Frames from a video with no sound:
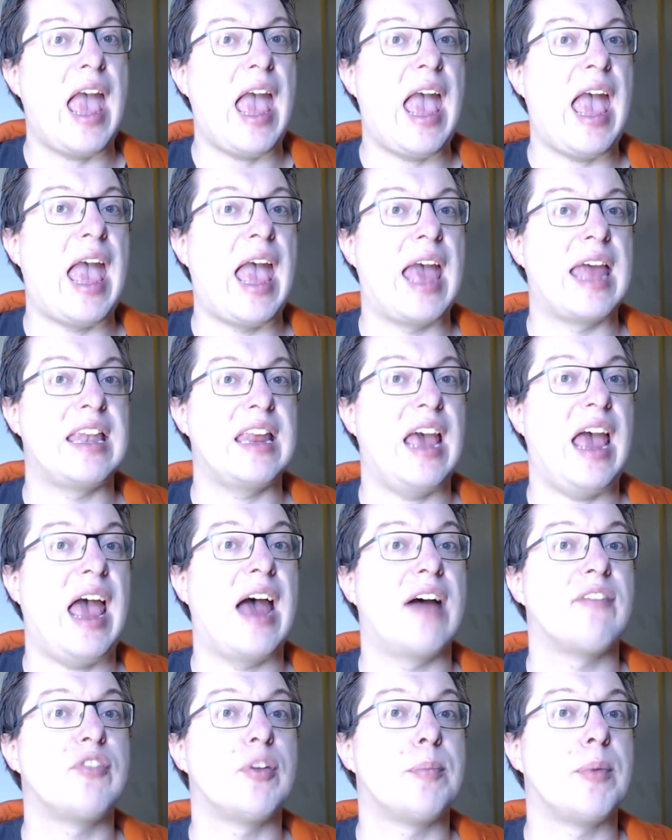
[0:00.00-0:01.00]
and
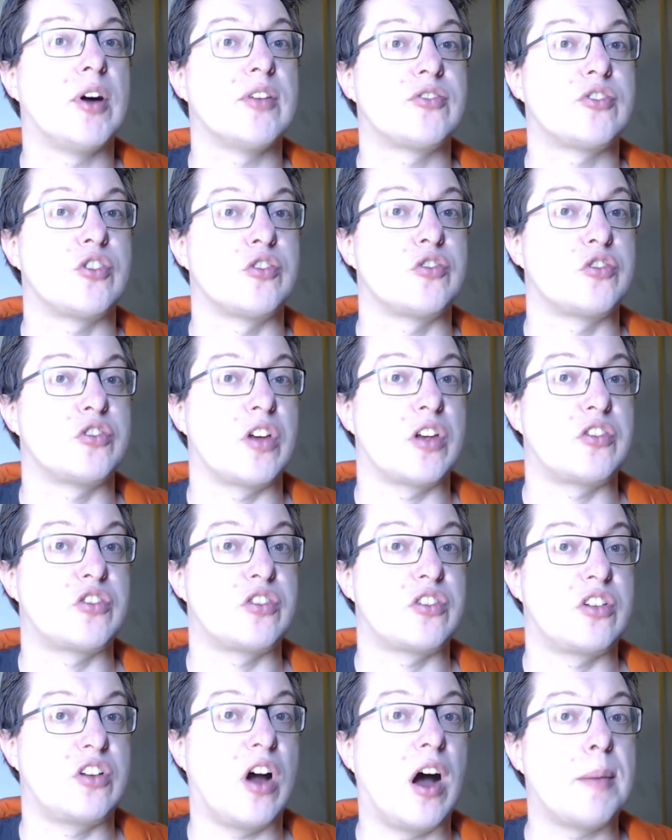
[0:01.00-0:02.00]
have the monsters
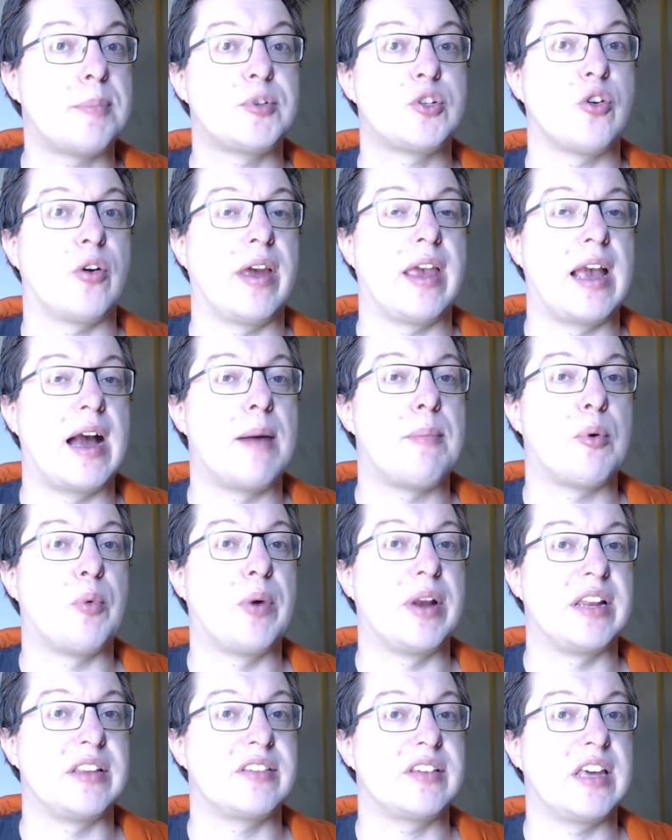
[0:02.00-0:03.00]
stop showing up
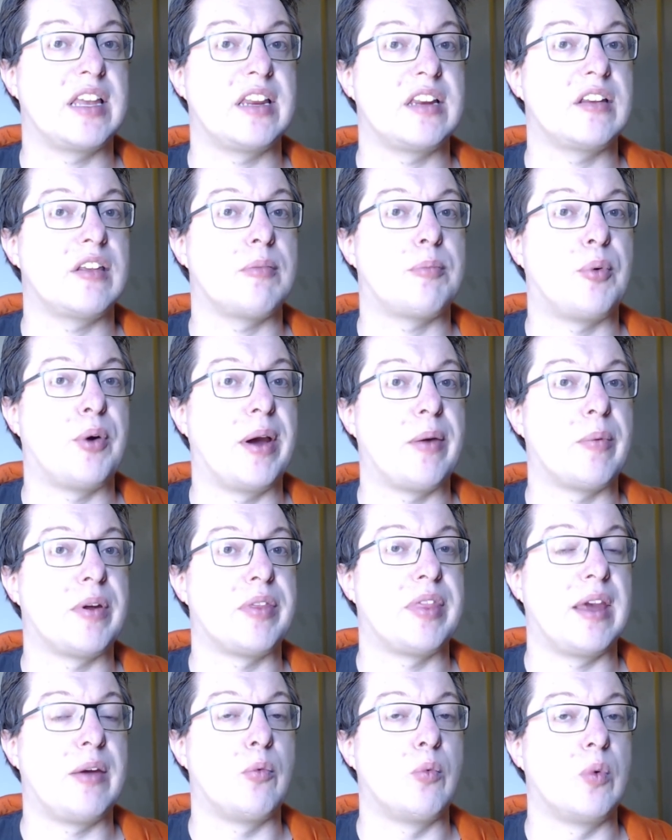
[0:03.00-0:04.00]
when it's getting to the point
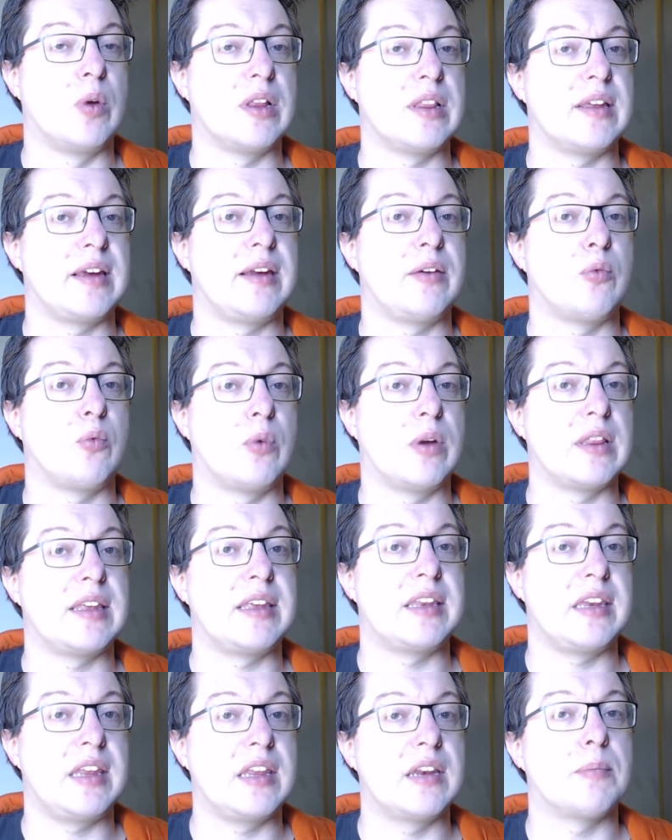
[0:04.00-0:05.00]
where they really,
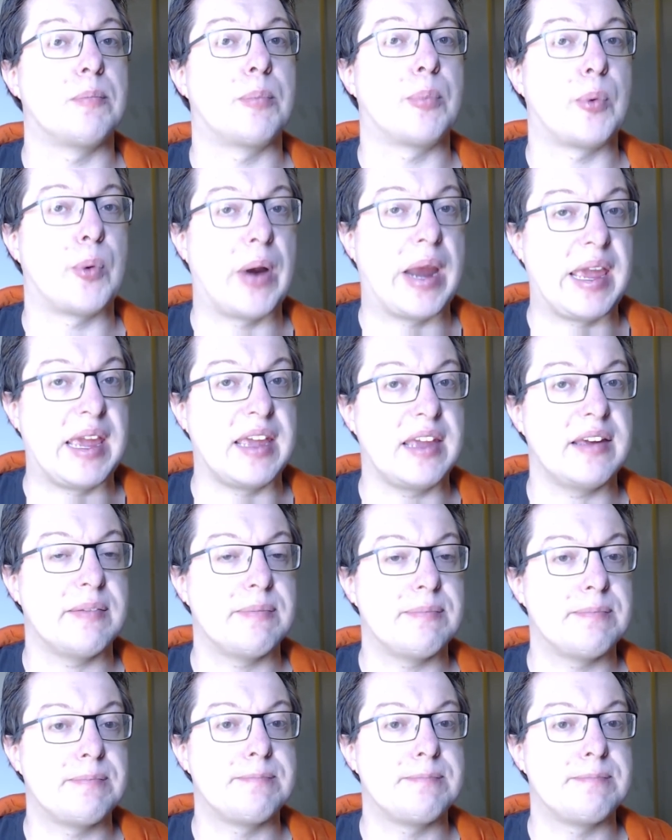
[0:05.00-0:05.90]
really need a break.